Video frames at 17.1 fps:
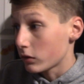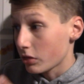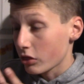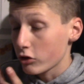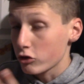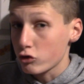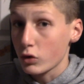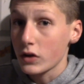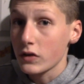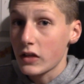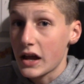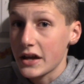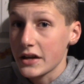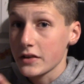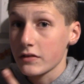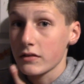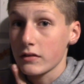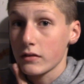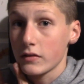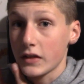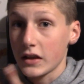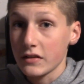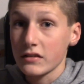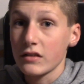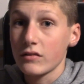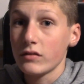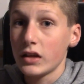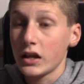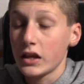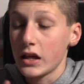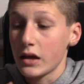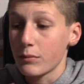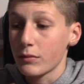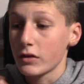Detroit Lions Thanksgiving Day
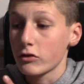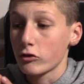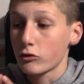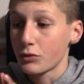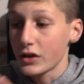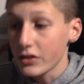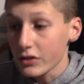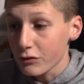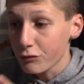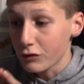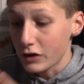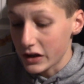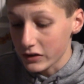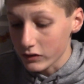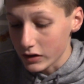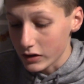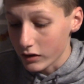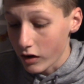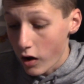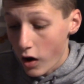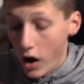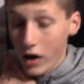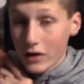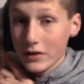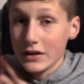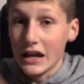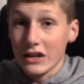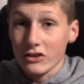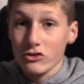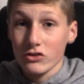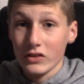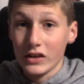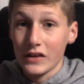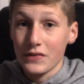game, is Aretha Franklin
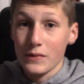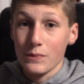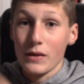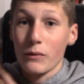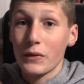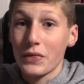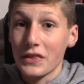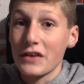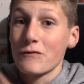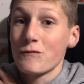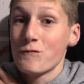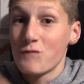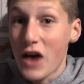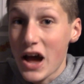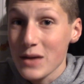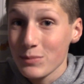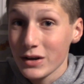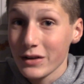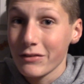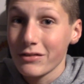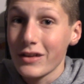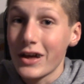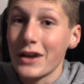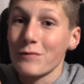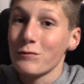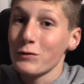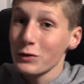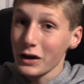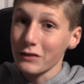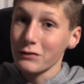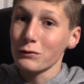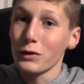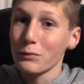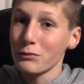national anthem that went like five minutes long. If you
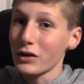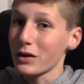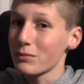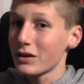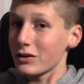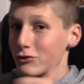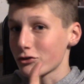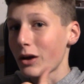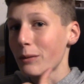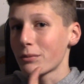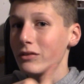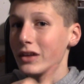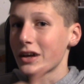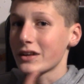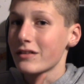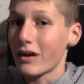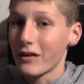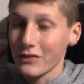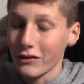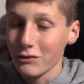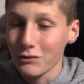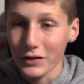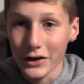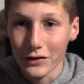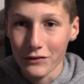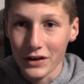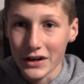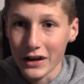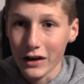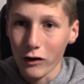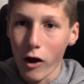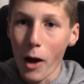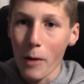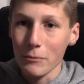guys know what I'm talking about, drop a like on this video right
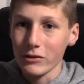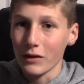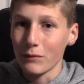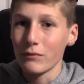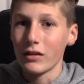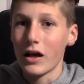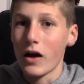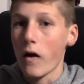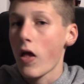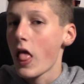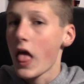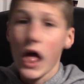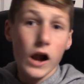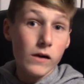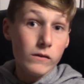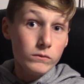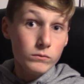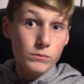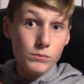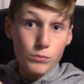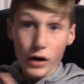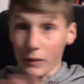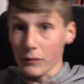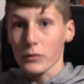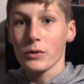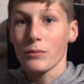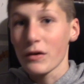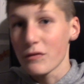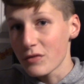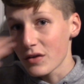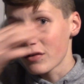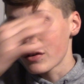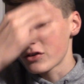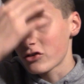now. Comment down below. Probably one of my
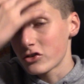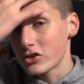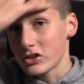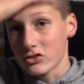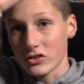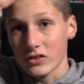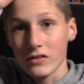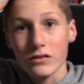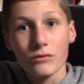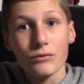favorite traditions.